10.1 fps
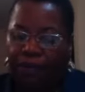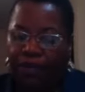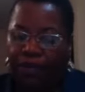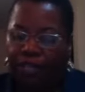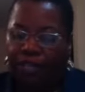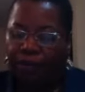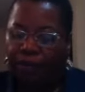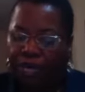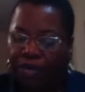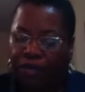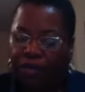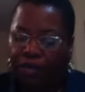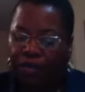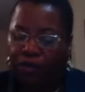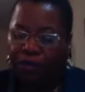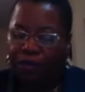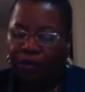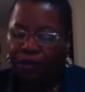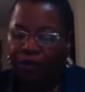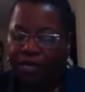you submit to
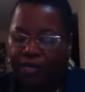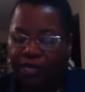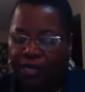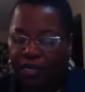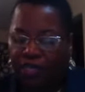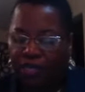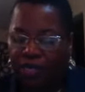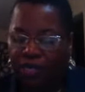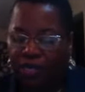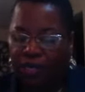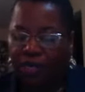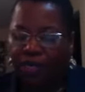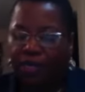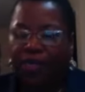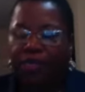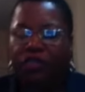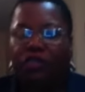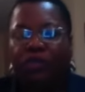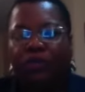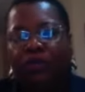procrastination and to
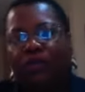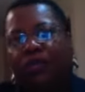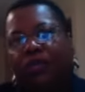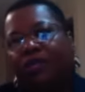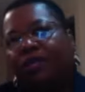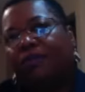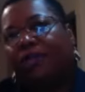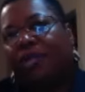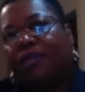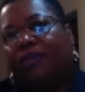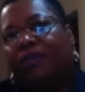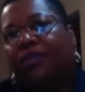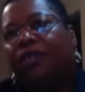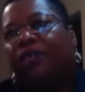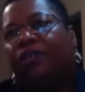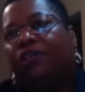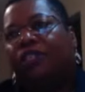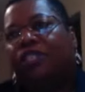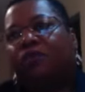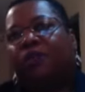choose to do something else?
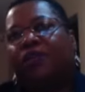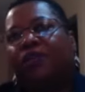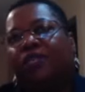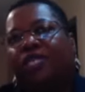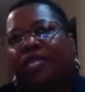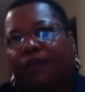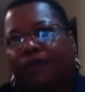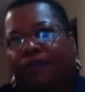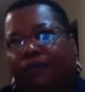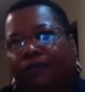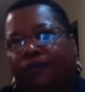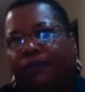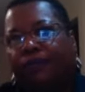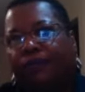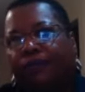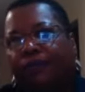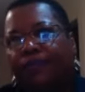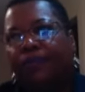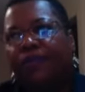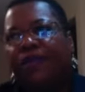You've just put yourself
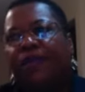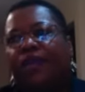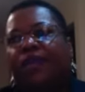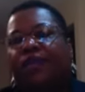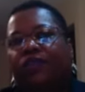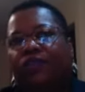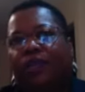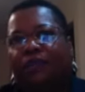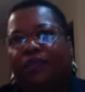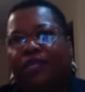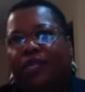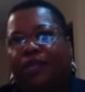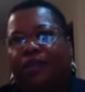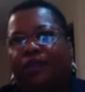in the driver's seat,